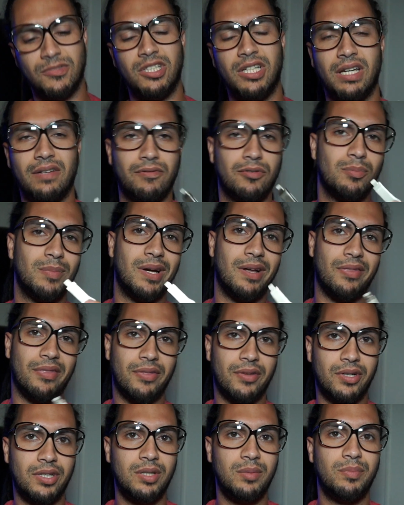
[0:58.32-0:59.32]
You get it for about
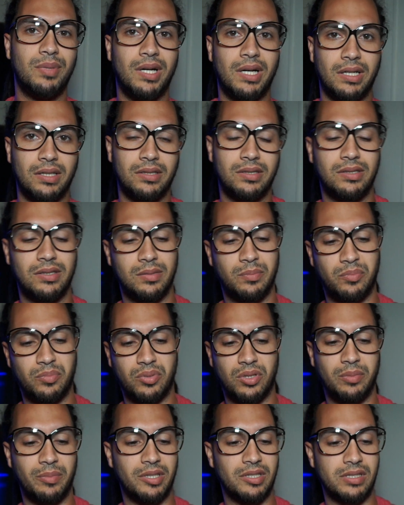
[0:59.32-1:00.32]
30 bucks,
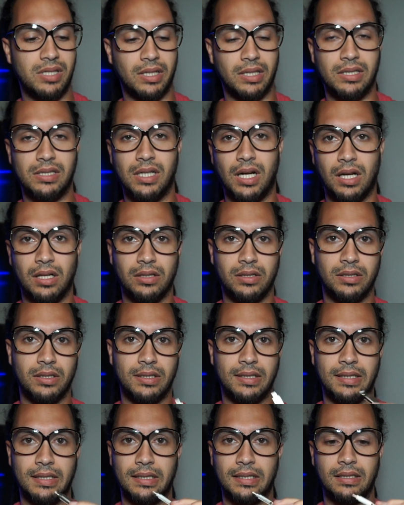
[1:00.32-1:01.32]
pretty much like a dollar a
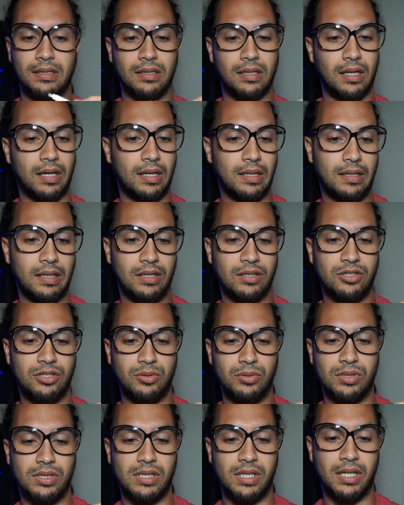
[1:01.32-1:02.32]
gig, I guess you
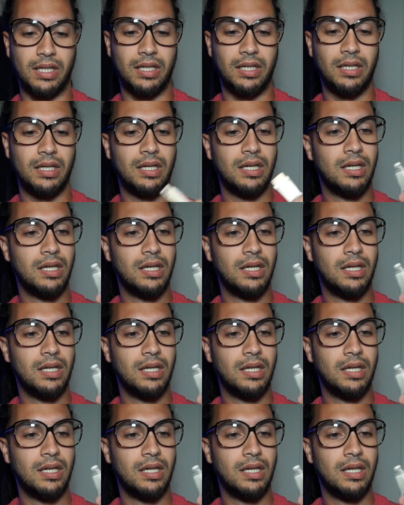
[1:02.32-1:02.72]
would say.